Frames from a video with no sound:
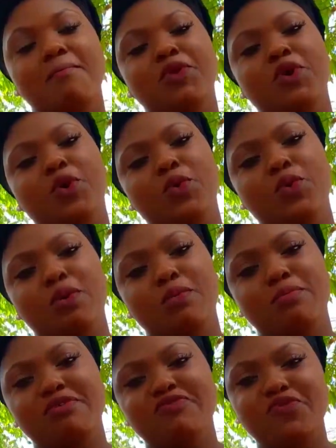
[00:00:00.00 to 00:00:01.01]
Now,
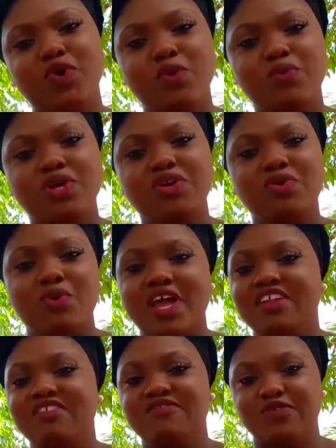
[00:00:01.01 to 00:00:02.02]
before we go
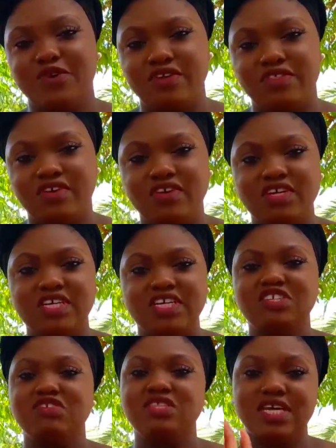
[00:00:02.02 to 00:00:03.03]
any further
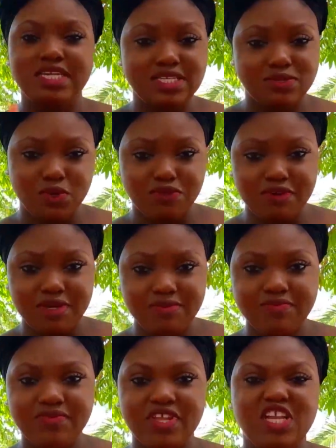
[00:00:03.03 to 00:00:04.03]
into that story,
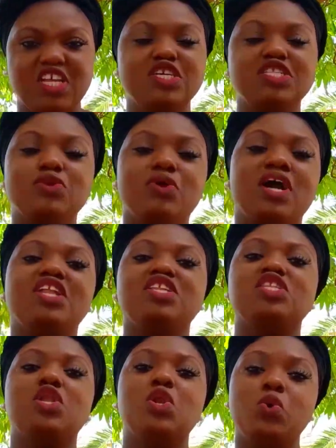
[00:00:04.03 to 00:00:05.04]
let us look at
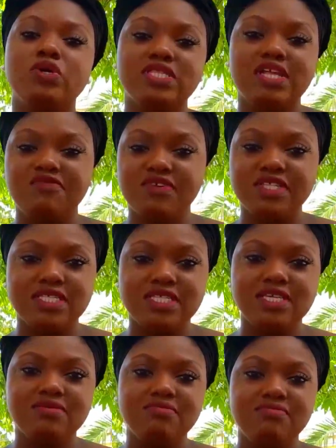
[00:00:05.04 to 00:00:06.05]
low
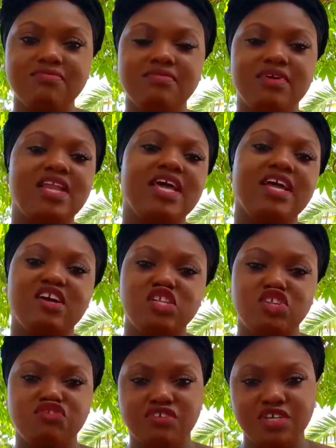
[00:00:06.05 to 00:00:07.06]
self-esteem like a
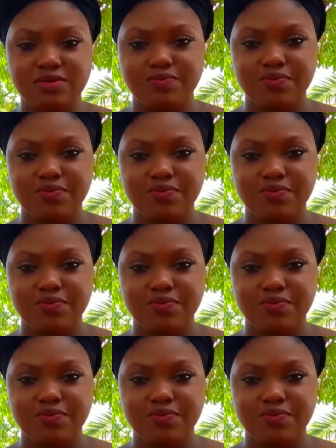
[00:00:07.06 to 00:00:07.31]
tree.